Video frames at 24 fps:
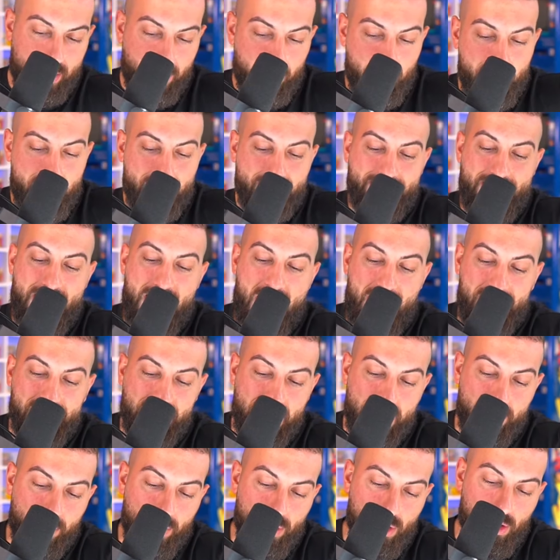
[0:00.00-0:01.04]
Can we get a tag
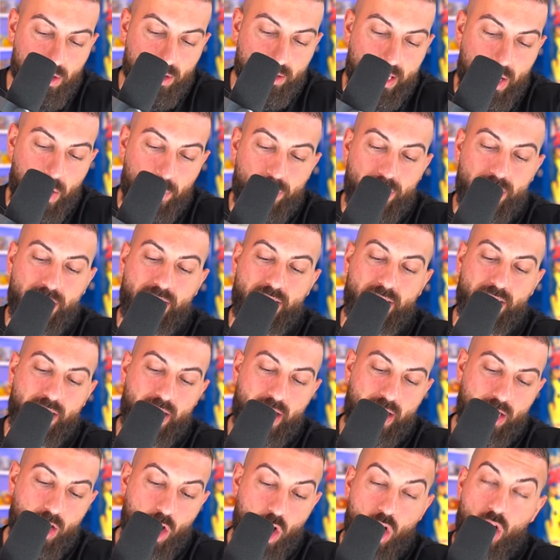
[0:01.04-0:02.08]
team card? That would be
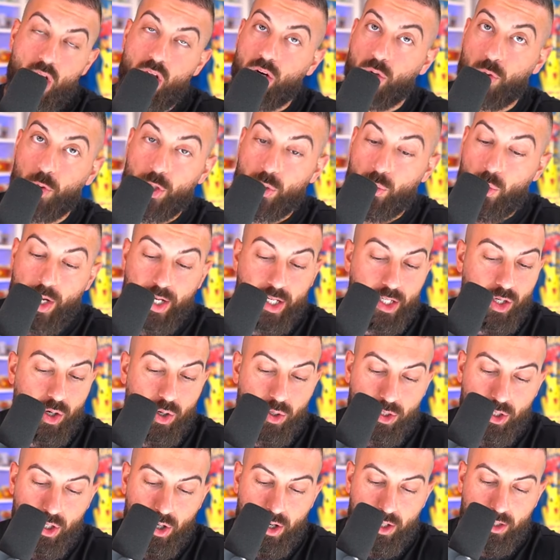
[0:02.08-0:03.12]
sick. Green and white
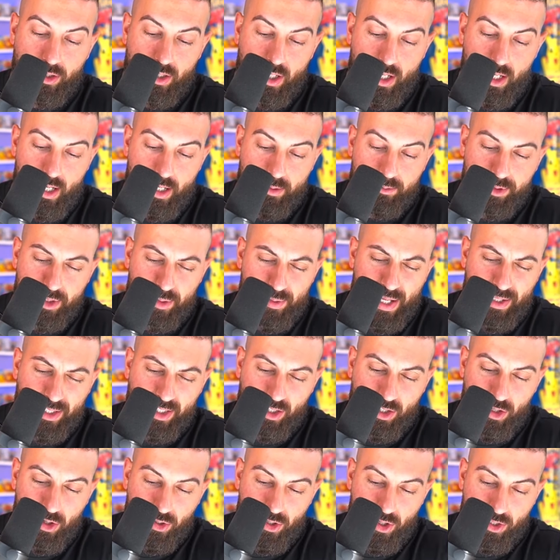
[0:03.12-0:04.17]
code card. Um, sometimes
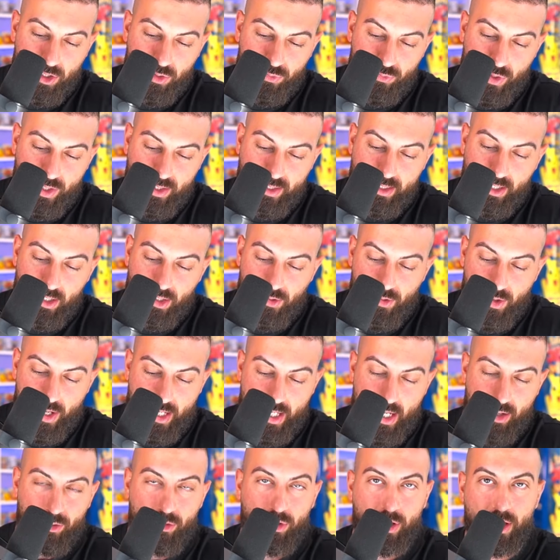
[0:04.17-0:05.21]
the code cards are facing the other way. You
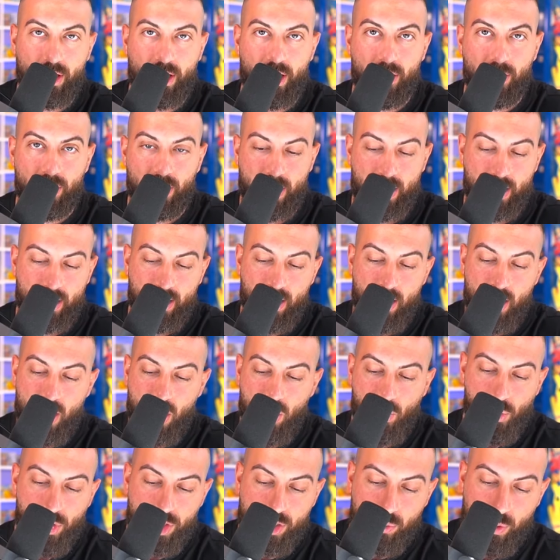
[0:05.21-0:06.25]
never really know, like,
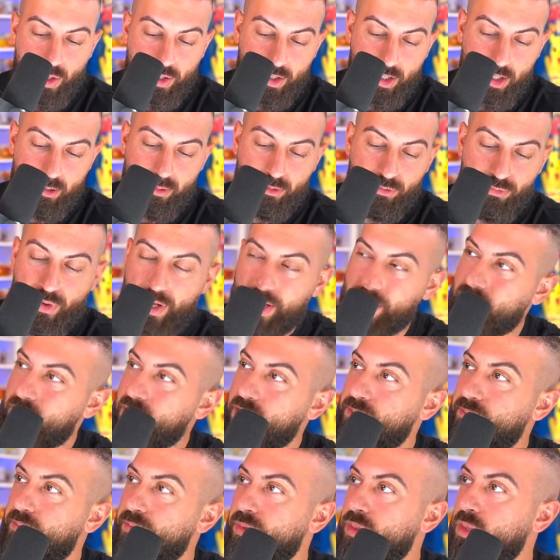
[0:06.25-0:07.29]
which way they're going to be
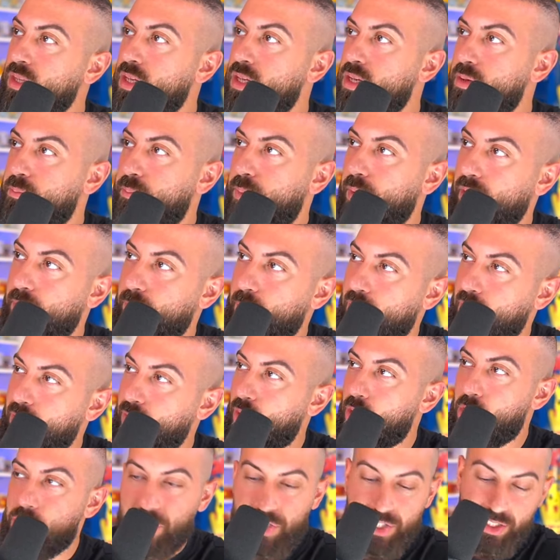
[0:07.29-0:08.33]
facing. But we got an
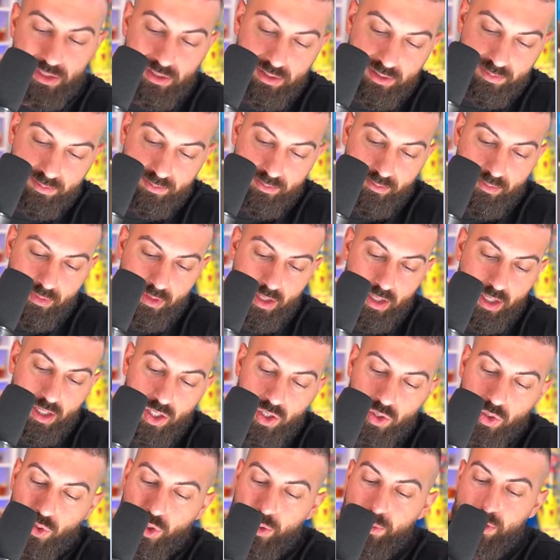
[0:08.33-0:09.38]
Archon,
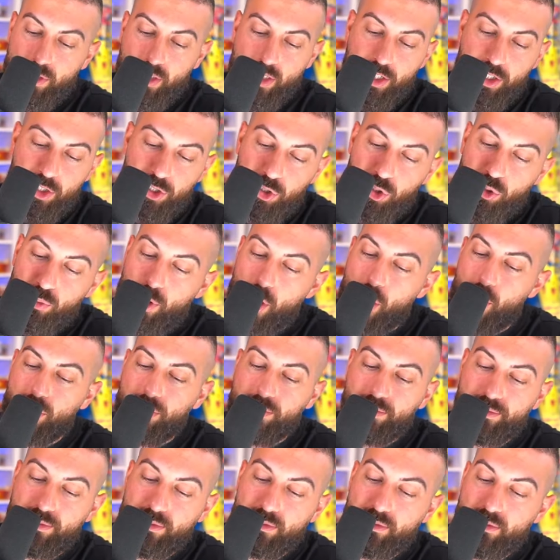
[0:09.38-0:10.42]
Grimsley, Cubone,
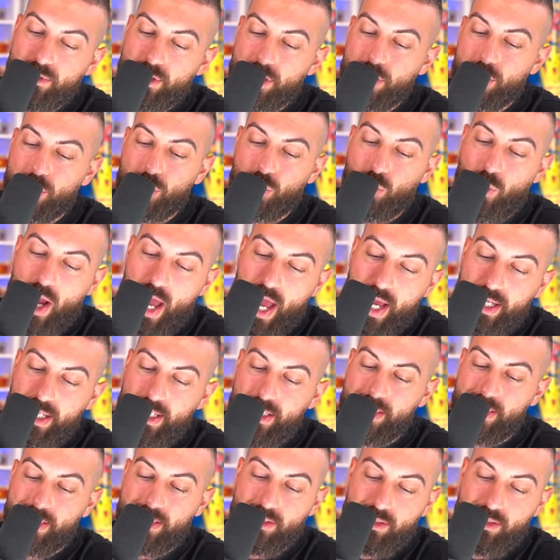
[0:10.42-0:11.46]
Scraggy.